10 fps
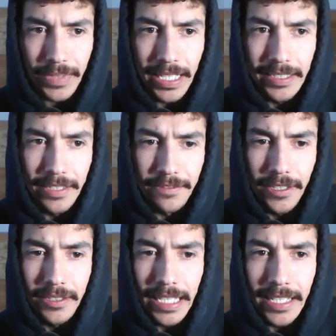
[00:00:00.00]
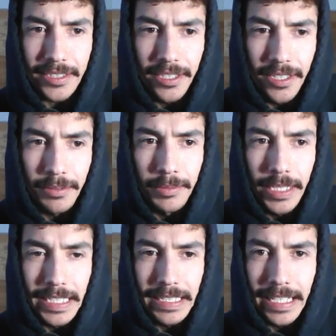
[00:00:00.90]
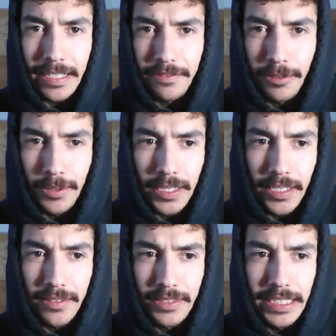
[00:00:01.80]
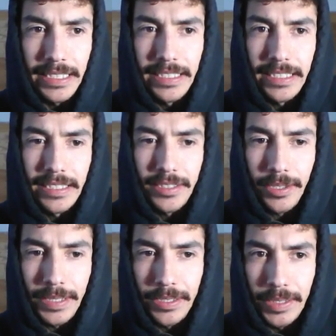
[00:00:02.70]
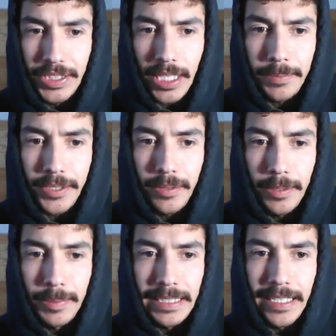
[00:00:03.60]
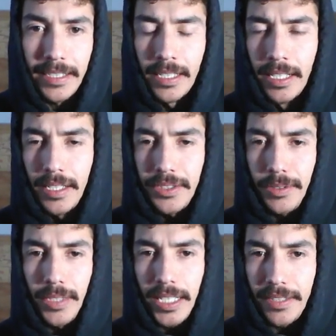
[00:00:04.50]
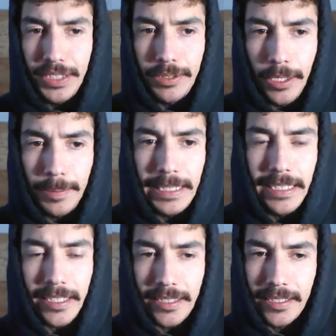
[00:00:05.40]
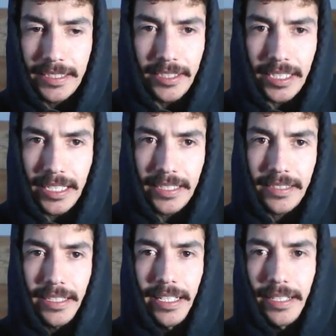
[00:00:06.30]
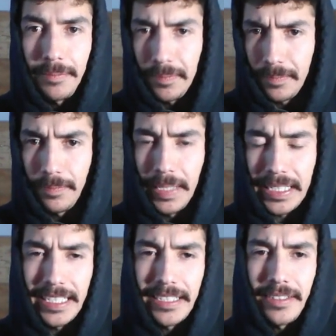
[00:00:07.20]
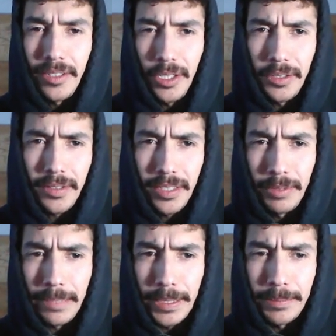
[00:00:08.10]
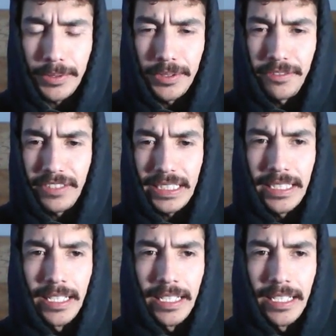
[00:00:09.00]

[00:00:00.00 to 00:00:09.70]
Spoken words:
And then for our last card, we're running 4 of the Tony Choppers from OP10. So a lot of new OP10 cards here, guys, and making Red Purple Luffy